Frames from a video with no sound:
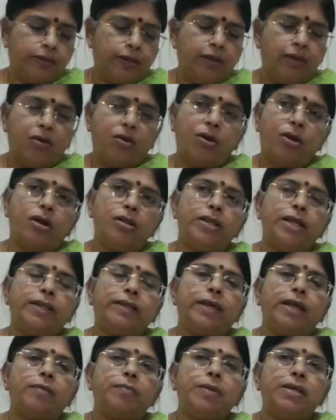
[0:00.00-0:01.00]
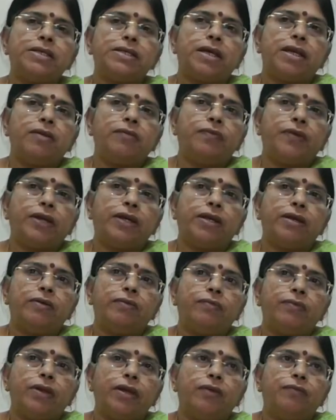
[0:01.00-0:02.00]
All the therapies are effective
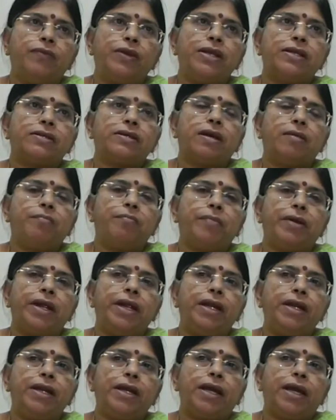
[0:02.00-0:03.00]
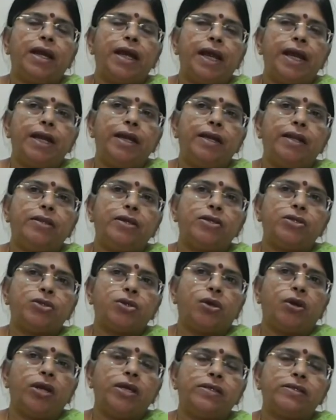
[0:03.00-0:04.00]
if it is combined, and the
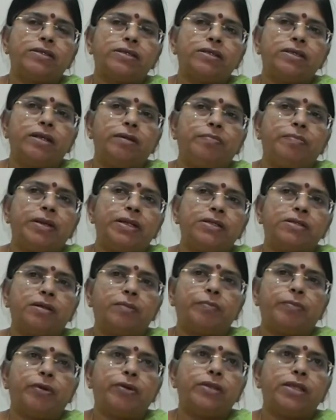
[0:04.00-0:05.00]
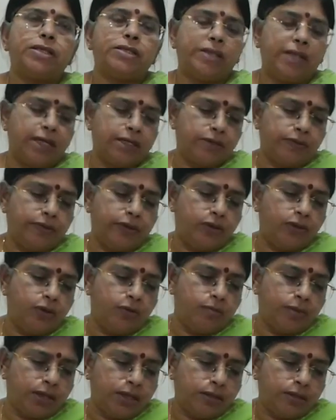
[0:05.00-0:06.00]
choice depends upon the stage of the tumor.